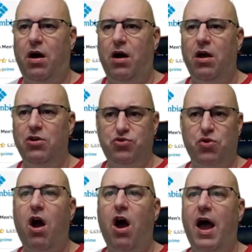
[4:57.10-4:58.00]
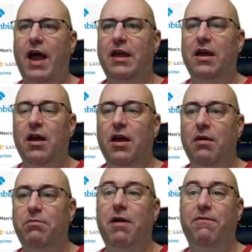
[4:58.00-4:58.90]
dry,
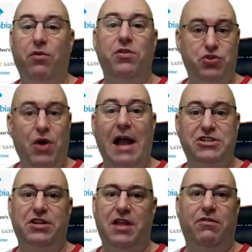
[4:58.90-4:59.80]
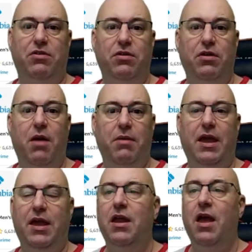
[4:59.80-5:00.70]
but for the traction level. I
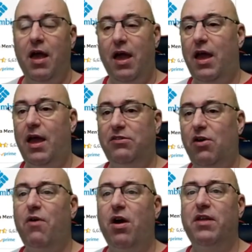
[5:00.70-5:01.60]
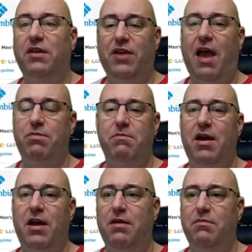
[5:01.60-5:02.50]
mean, and so far they've kept
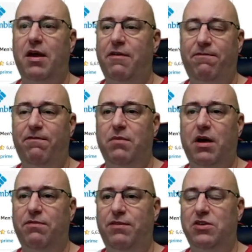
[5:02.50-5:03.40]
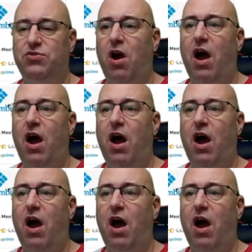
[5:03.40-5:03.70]
my feet dry.